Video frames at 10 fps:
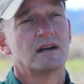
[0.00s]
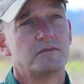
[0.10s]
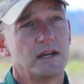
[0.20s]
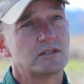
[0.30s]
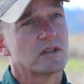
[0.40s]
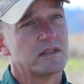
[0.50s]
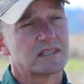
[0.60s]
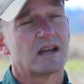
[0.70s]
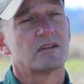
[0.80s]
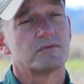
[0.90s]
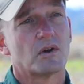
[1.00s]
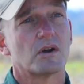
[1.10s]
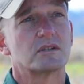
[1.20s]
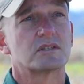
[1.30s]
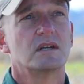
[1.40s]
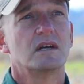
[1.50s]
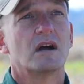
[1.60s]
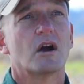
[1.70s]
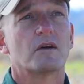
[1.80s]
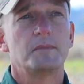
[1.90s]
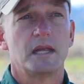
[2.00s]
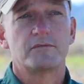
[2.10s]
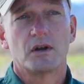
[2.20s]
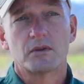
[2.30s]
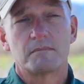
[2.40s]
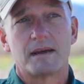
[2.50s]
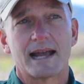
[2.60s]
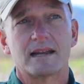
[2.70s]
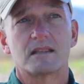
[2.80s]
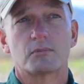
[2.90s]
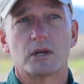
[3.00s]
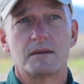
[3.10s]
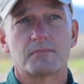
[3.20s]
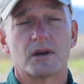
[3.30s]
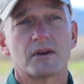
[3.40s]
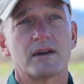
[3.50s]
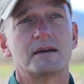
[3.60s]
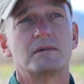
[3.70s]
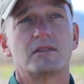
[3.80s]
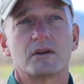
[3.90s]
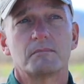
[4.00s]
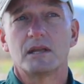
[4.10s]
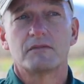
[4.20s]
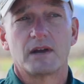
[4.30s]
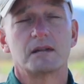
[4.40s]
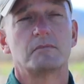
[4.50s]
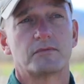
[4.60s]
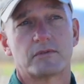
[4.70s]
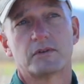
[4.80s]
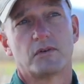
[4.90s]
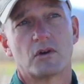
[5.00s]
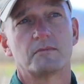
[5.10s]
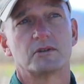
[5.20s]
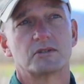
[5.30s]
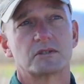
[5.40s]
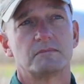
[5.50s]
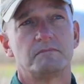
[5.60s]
Eventually these cultivars are being folded back into the breeding program and they'll be available to farmers.